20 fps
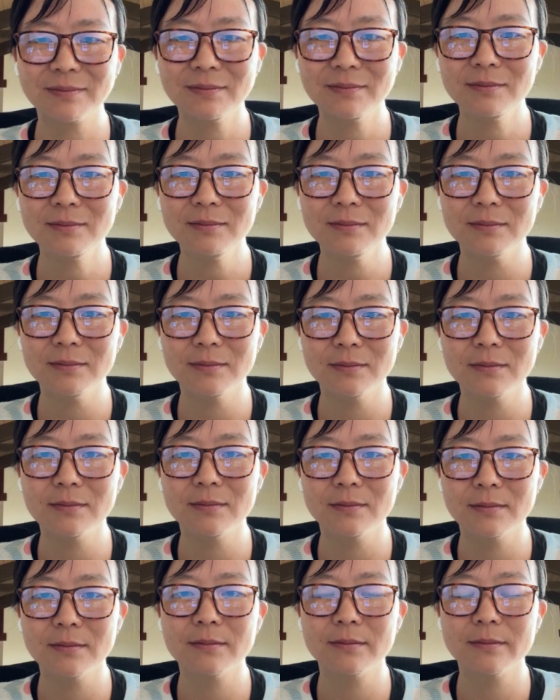
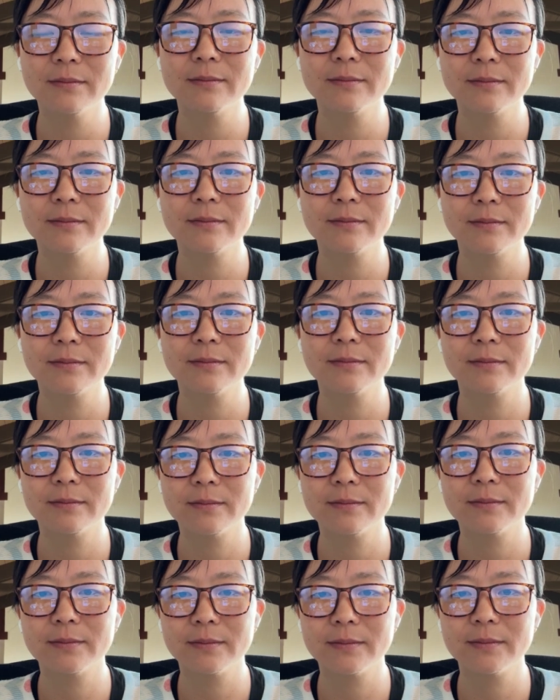
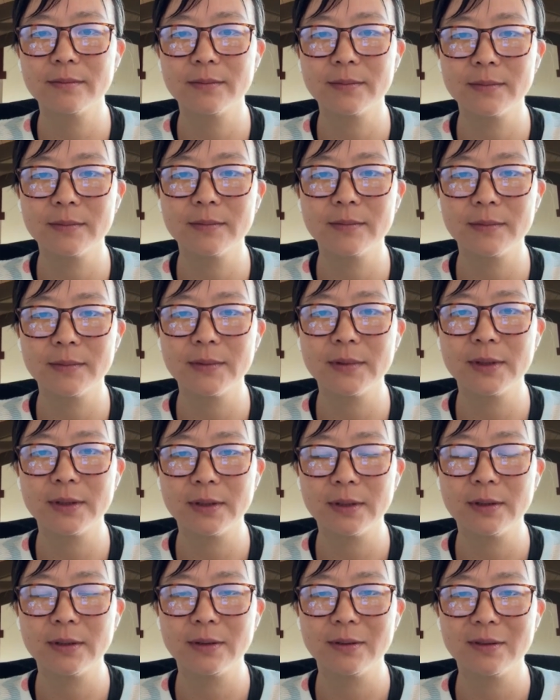
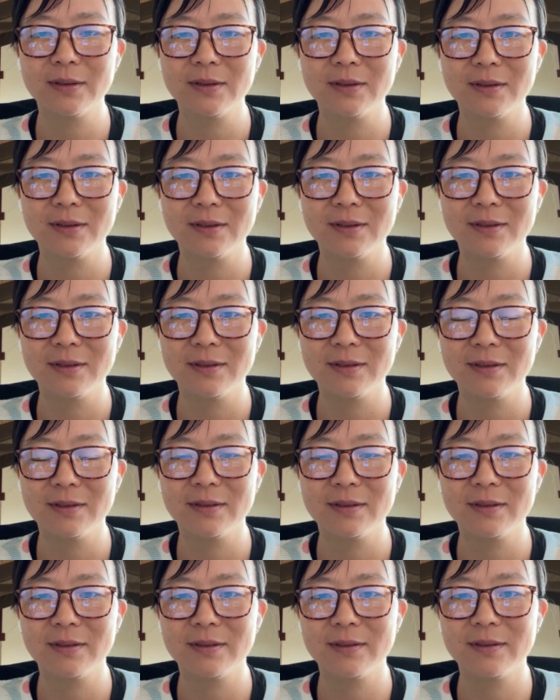
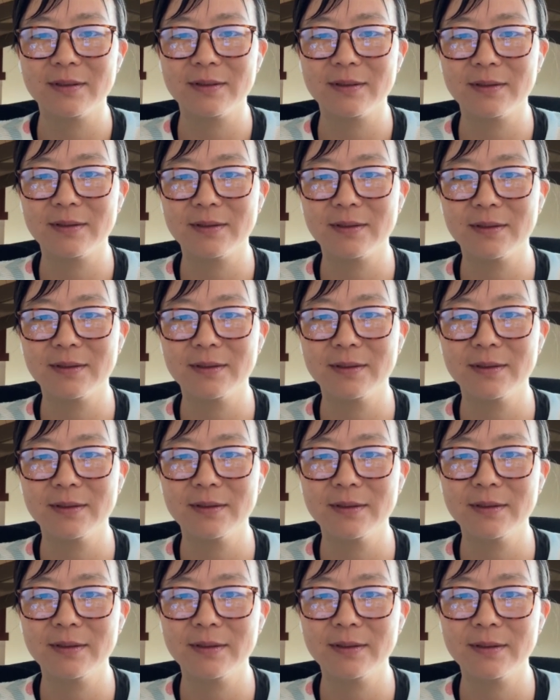
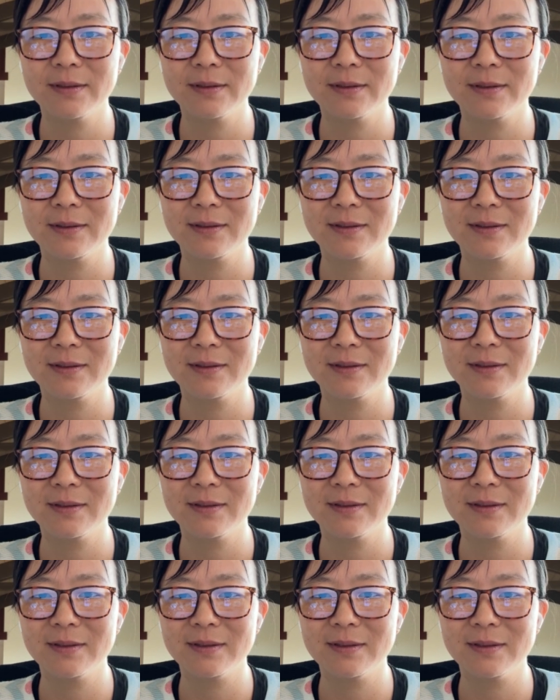
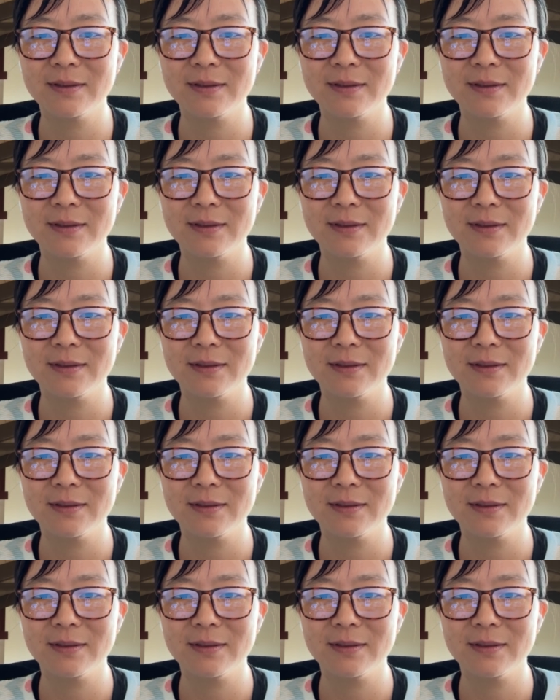[no speech]